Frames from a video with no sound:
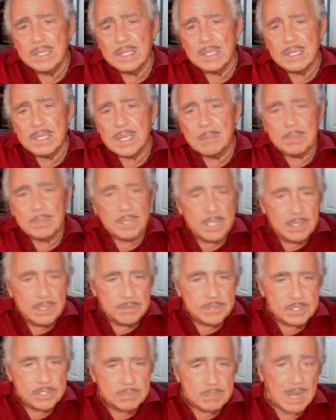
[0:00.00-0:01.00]
and
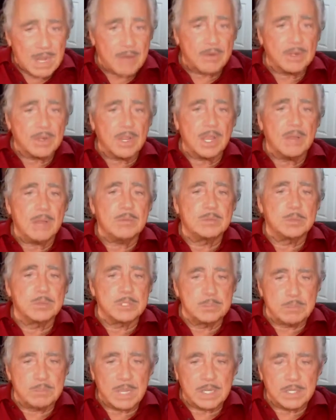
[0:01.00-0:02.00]
beliefs, paradigms,
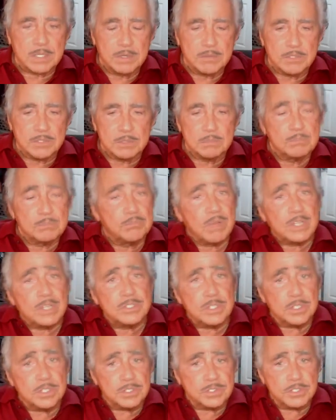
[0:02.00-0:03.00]
perspectives, and
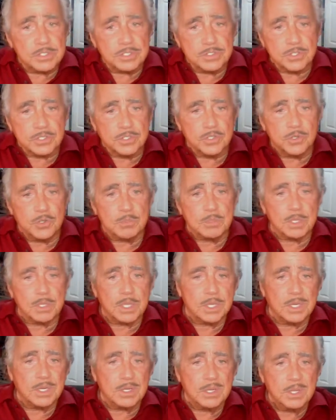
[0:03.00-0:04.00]
prejudices
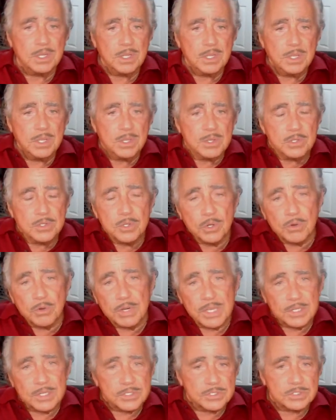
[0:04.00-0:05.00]
accumulated during
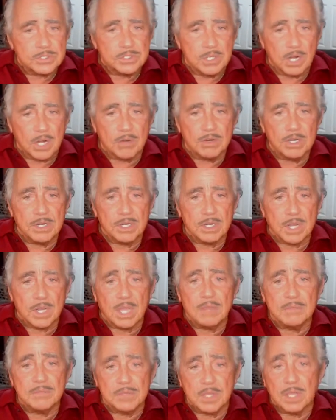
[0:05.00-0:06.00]
its current
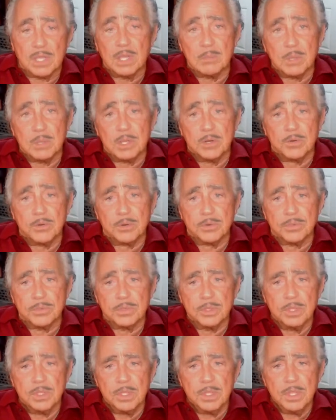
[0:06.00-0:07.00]
lifetime on earth.
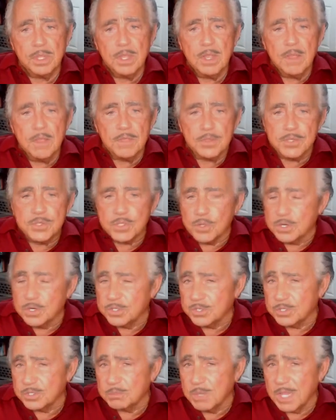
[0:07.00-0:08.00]
The choice
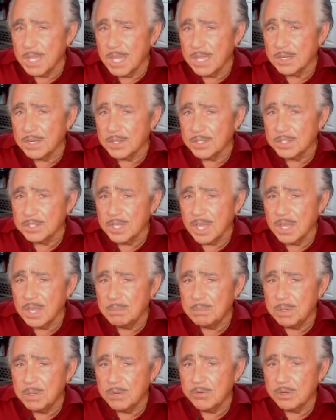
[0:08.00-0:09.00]
is made in the time
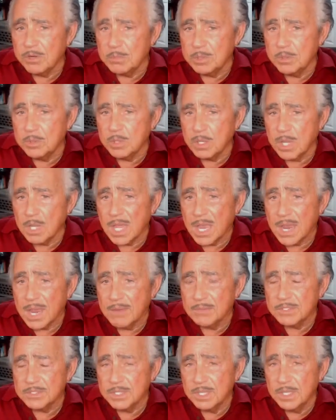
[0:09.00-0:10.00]
period between
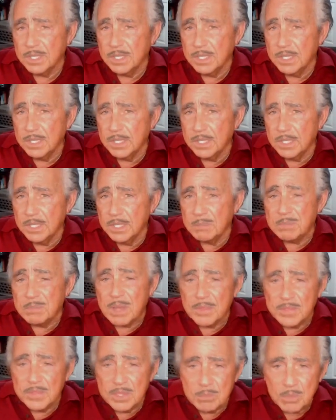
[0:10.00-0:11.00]
lives by
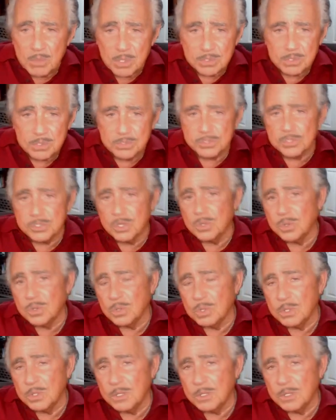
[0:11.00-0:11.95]
the immortal soul,